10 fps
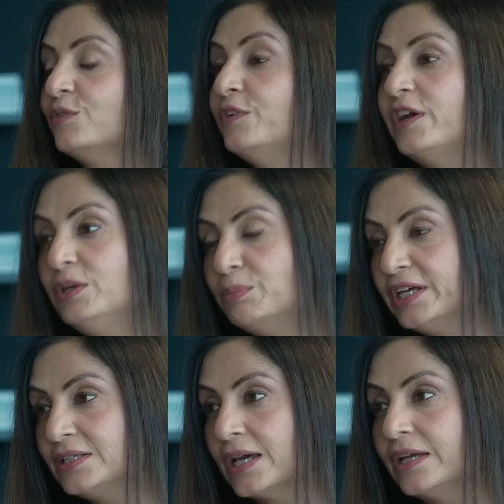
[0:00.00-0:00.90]
yeah, a very yeah.
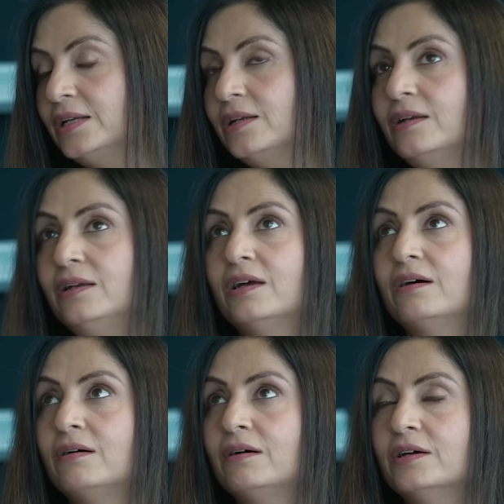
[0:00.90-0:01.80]
big title. Mm.
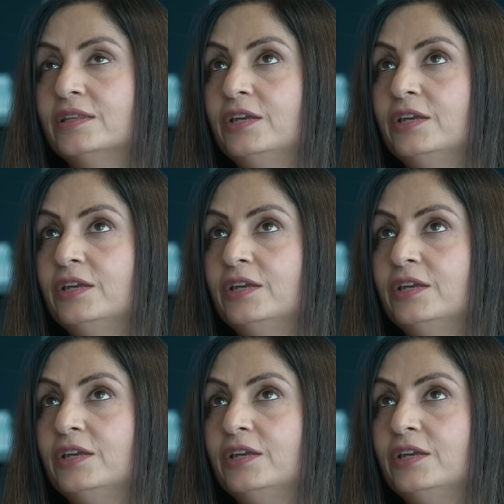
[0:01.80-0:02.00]
Uh,